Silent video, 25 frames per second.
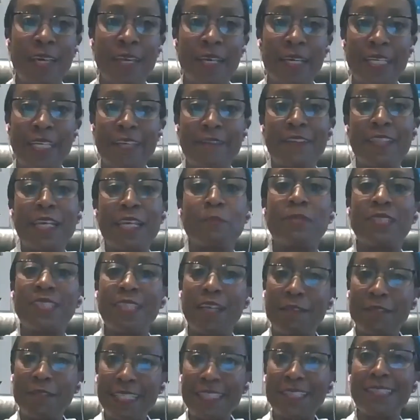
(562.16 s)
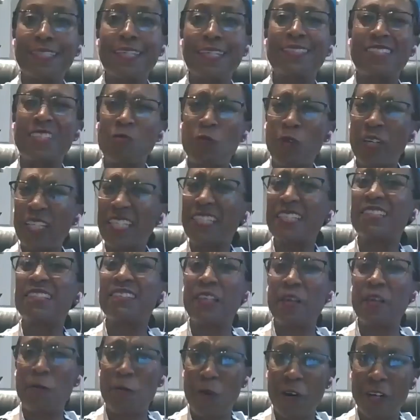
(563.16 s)
even themselves assessing what it is
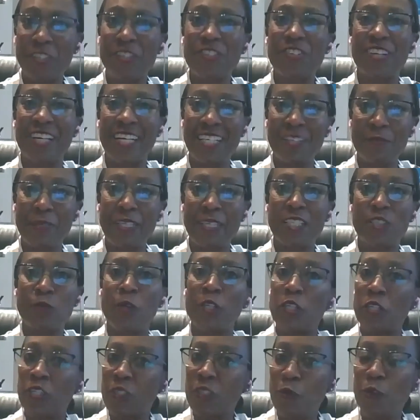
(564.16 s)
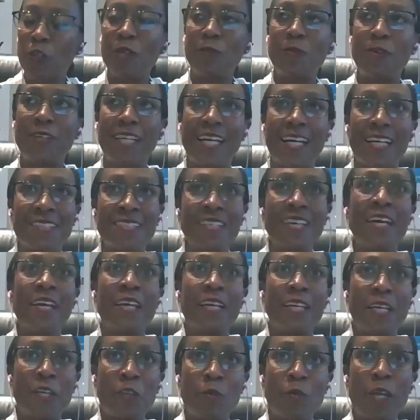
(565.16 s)
they want, right? Because when you spoke about that,
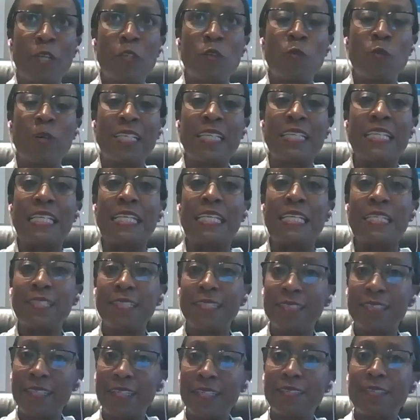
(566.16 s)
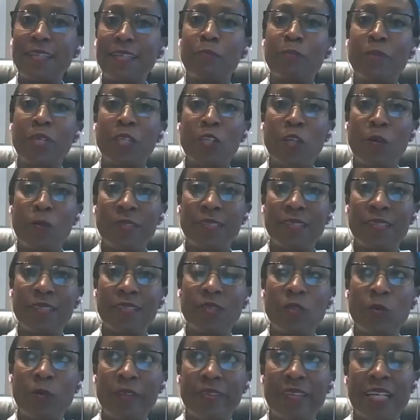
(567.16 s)
I know one of the latest things happening now is
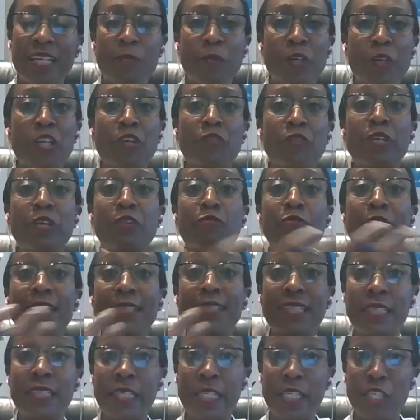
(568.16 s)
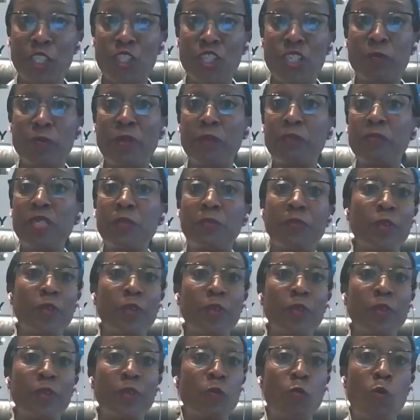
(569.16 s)
this whole thing about the great resignation, where people
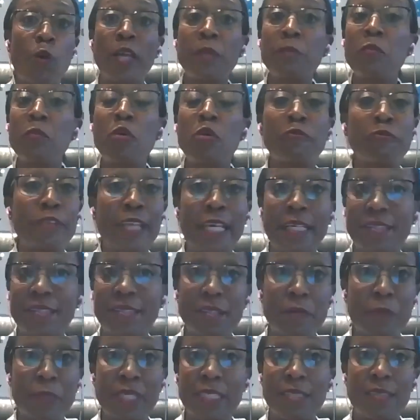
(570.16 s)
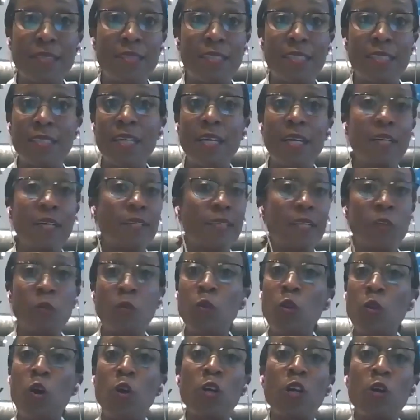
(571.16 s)
want more flexibility. They no
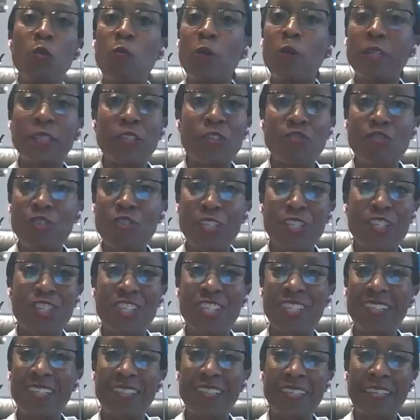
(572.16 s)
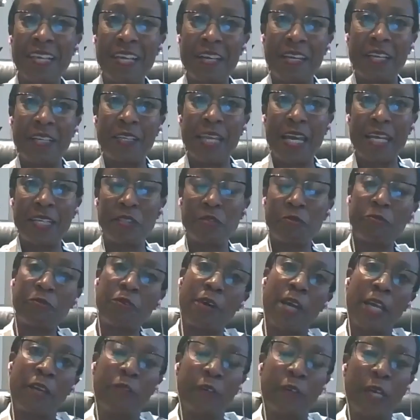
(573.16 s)
longer want this traditional 9 to 5.